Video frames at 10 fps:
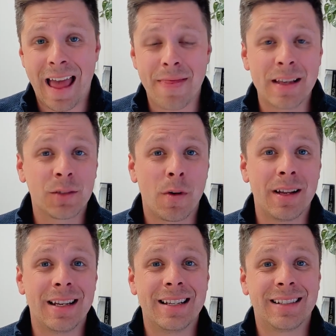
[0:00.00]
and this one
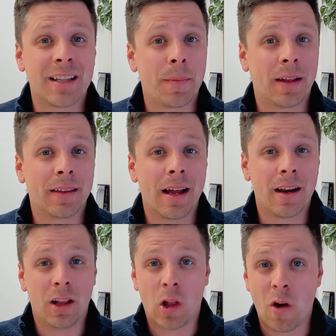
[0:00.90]
is something that
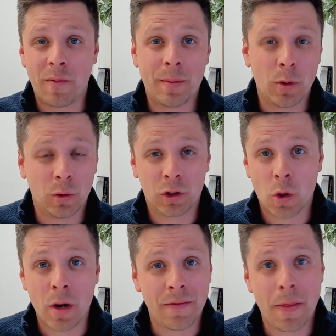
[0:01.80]
a lot of people
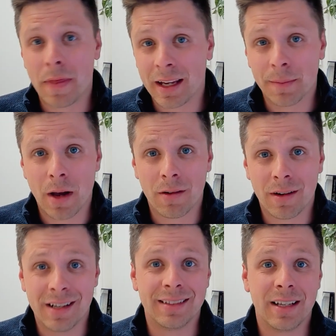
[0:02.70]
don't even think about
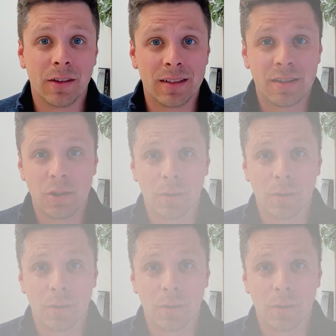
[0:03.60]
until it's too